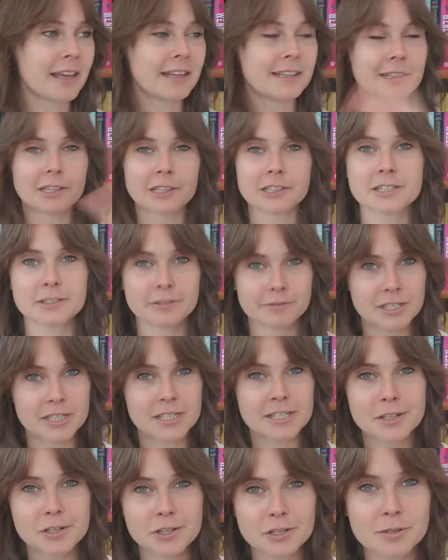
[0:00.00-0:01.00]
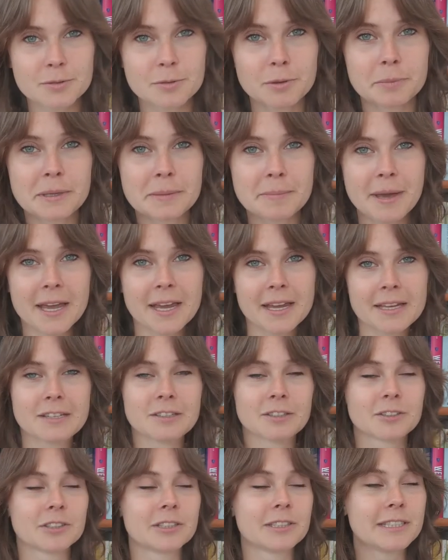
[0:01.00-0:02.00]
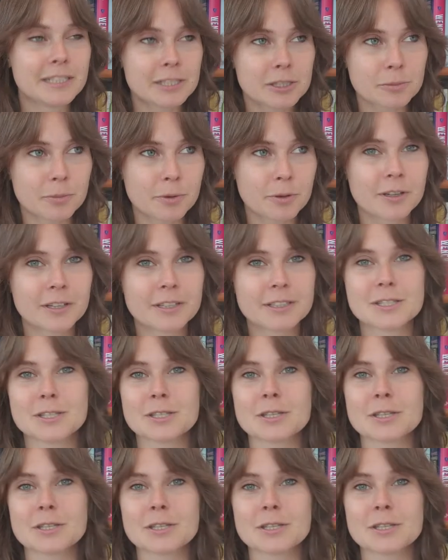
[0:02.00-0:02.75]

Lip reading: and lots of decisions will be made on the leaderboard.